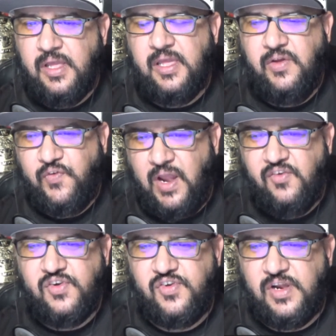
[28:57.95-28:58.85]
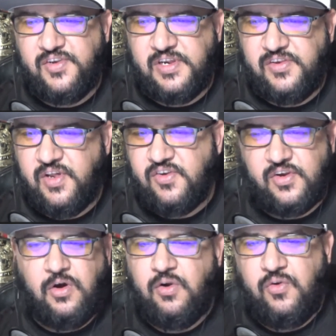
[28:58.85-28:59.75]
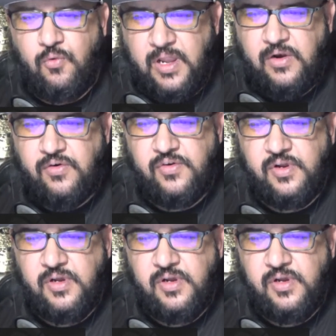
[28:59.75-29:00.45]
If Ashton Genty doesn't go to the Raiders,